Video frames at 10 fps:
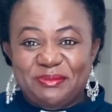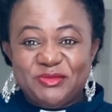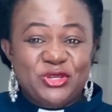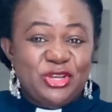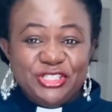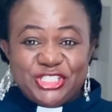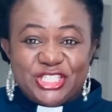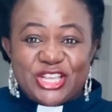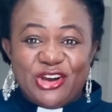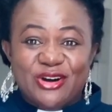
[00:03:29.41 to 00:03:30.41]
You don't
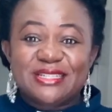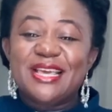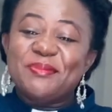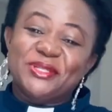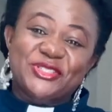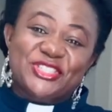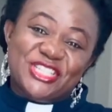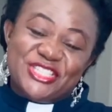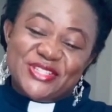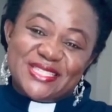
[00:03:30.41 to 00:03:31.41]
cheat God, but you
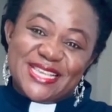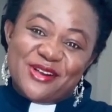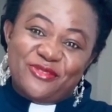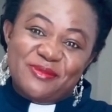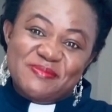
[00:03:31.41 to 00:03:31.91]
cheat yourself.